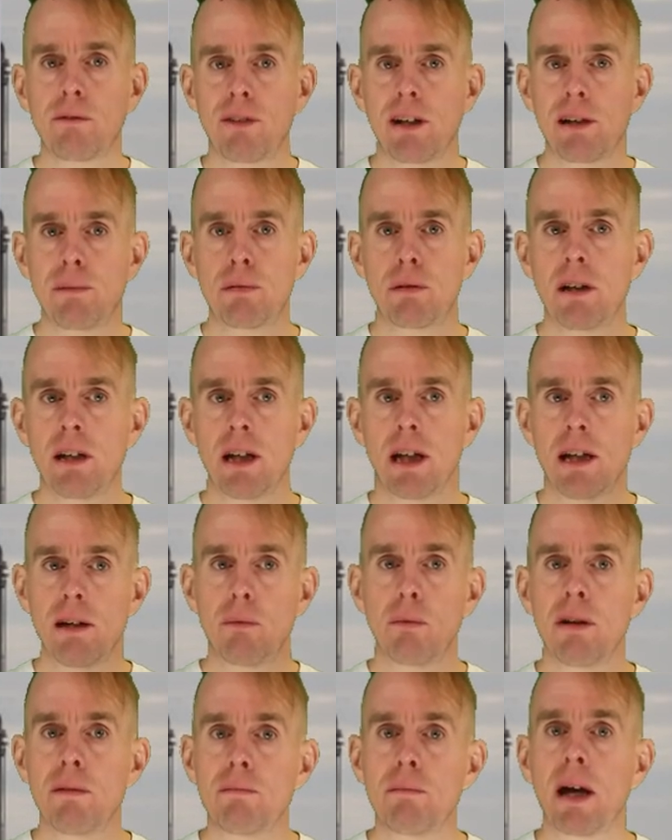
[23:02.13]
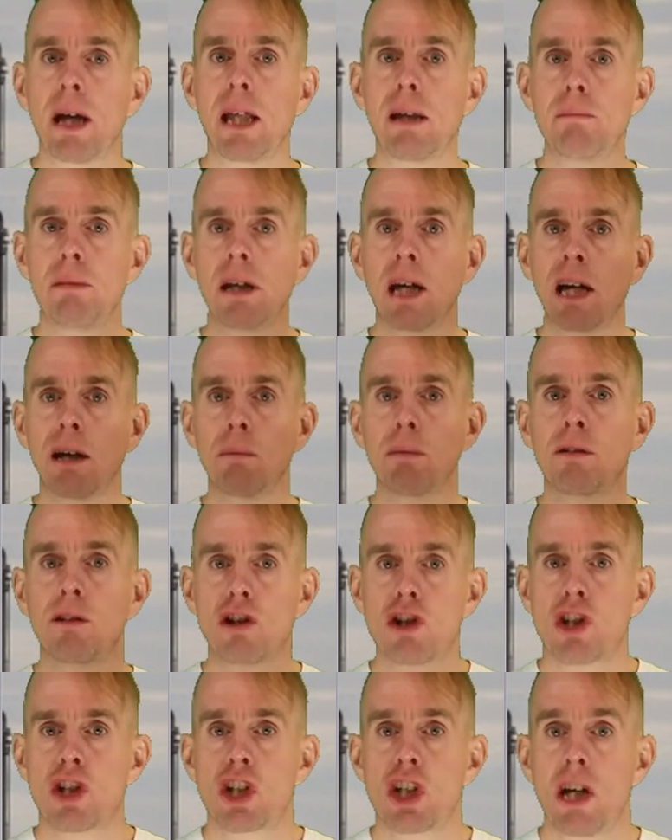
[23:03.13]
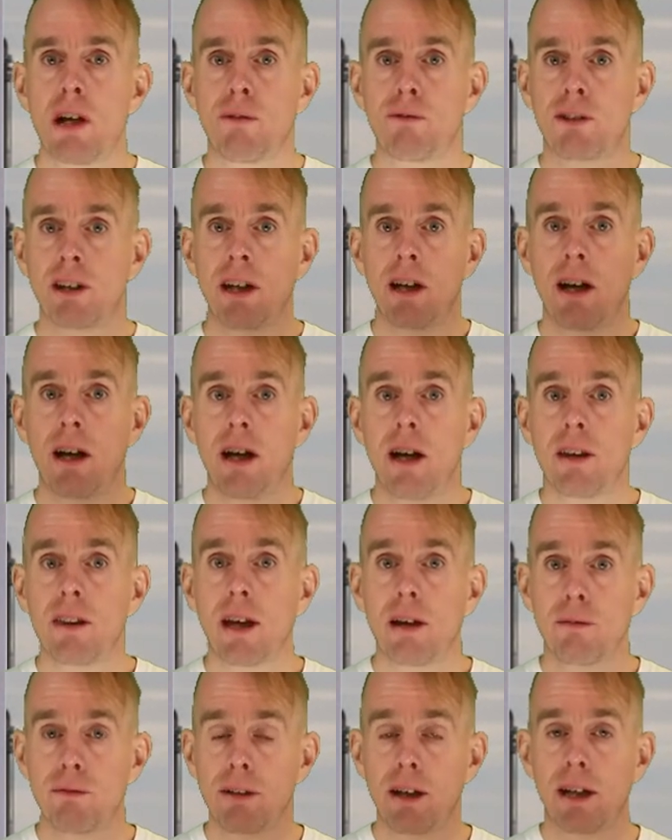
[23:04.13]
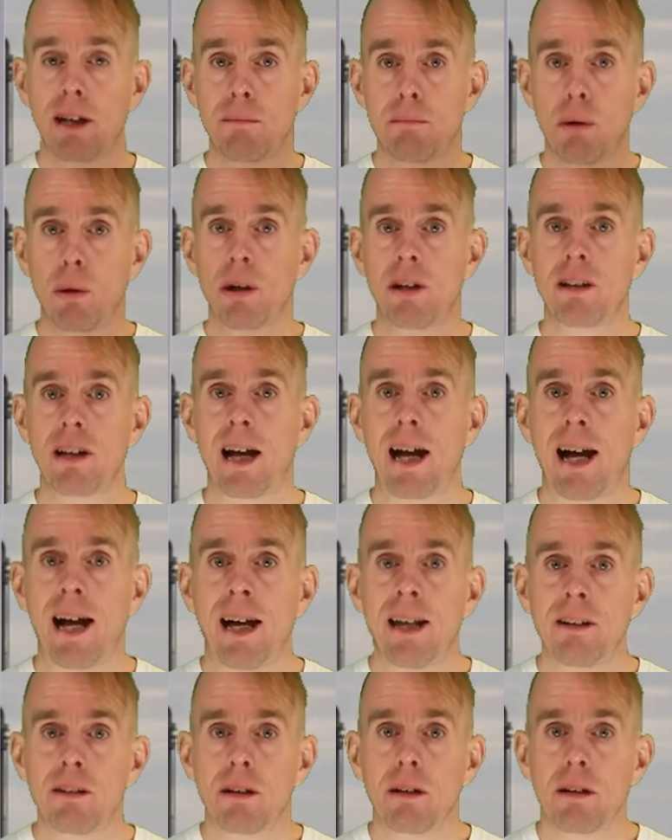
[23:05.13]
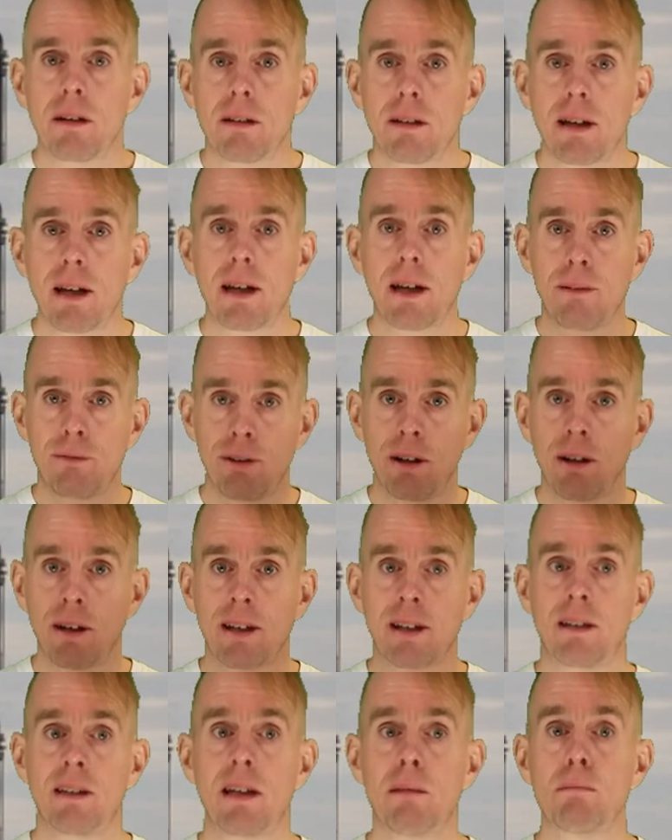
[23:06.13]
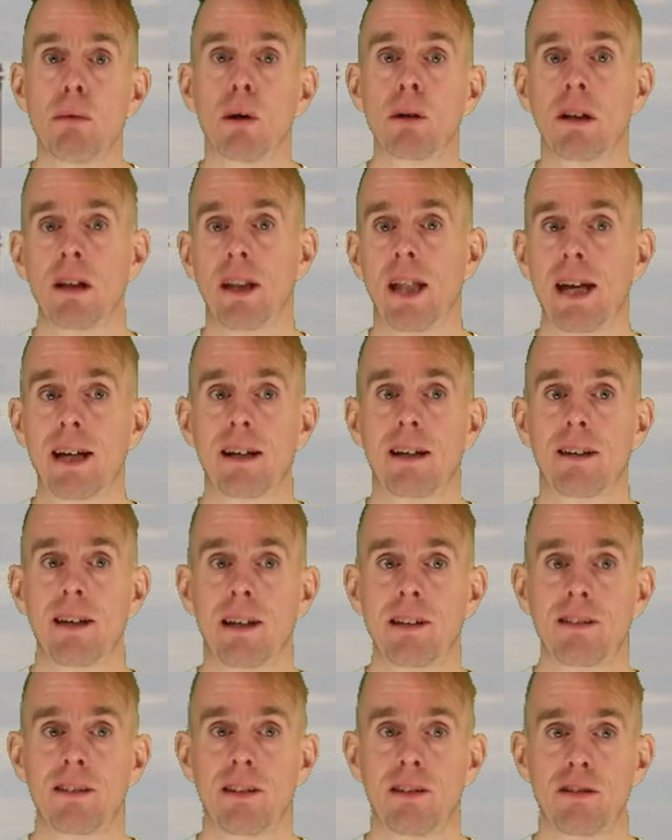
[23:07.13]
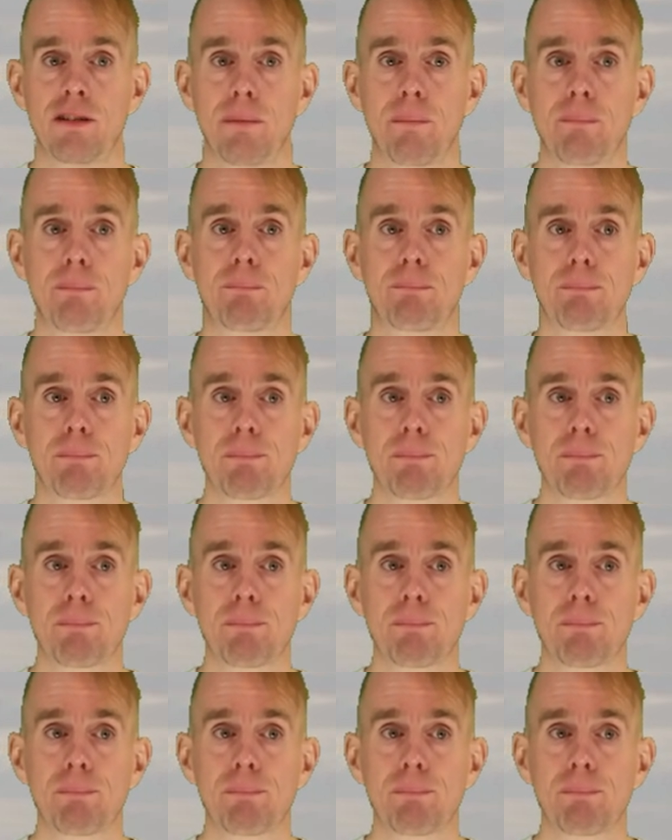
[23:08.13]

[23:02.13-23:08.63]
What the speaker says: the feed preheat, we may be able to shift that flooding point and, if you like, debottleneck that system.